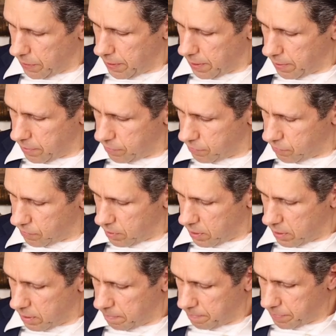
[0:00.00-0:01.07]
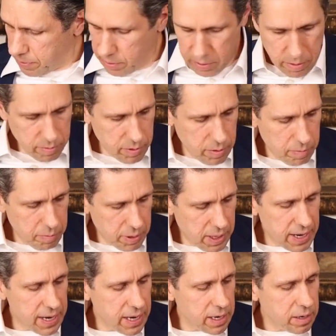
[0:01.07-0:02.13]
is, when you
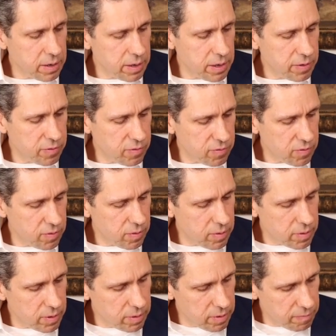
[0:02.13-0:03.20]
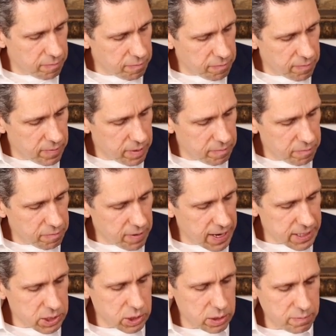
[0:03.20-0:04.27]
play it, it's the
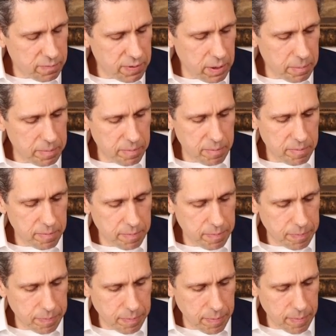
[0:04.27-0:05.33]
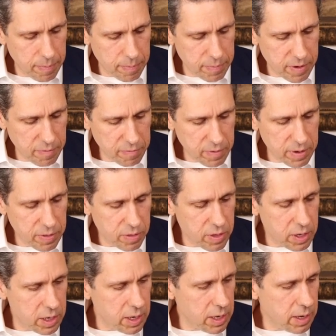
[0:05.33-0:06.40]
frets feel different.
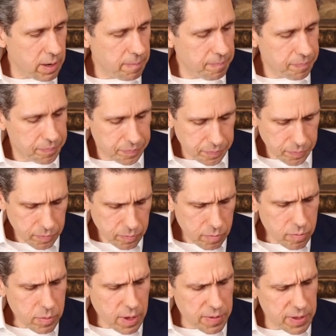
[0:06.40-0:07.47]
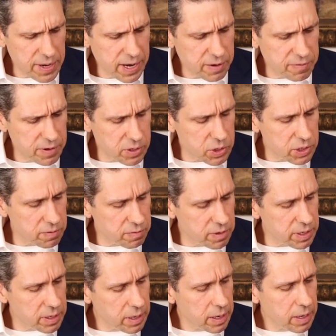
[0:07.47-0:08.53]
The neck feels
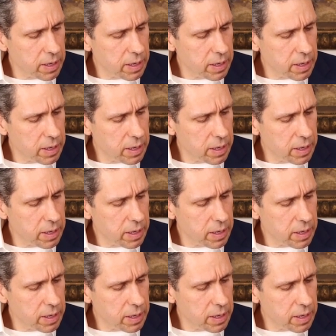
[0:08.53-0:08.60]
different.